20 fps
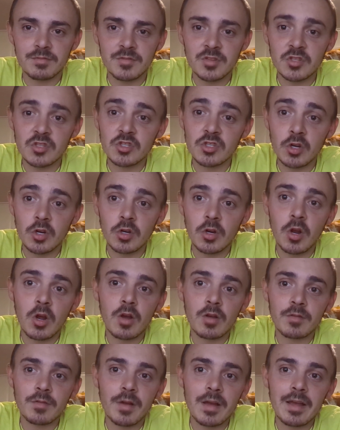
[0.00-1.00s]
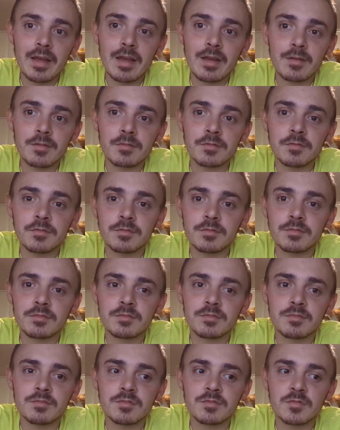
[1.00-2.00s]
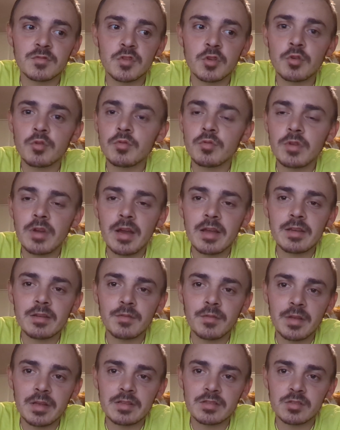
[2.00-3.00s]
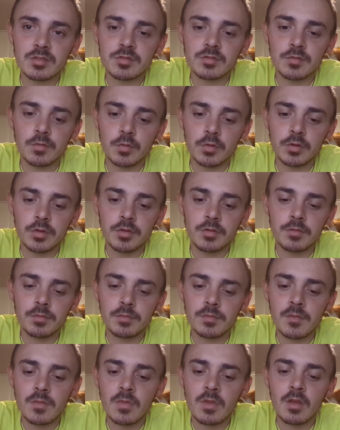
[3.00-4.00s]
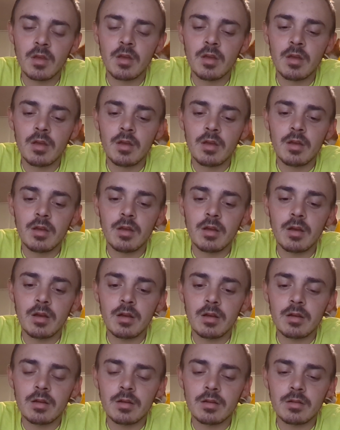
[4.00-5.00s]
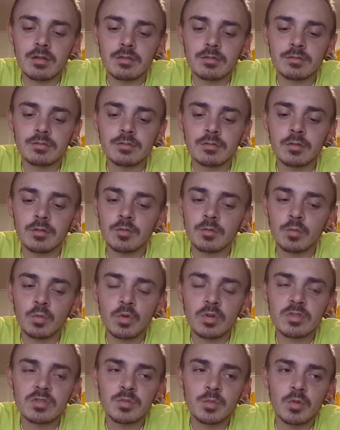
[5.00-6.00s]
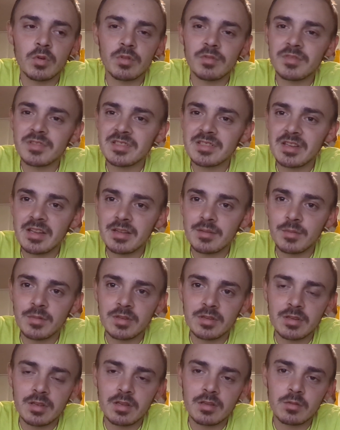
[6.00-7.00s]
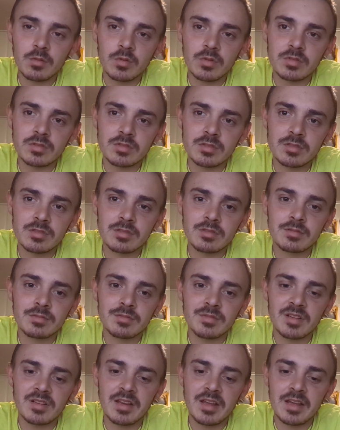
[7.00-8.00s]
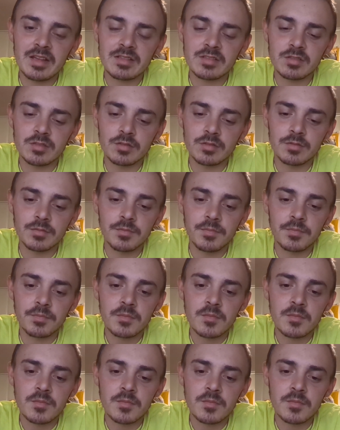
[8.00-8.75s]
to start off, I have two kind of answers for you. Or one's more of a statement, the other one's an answer.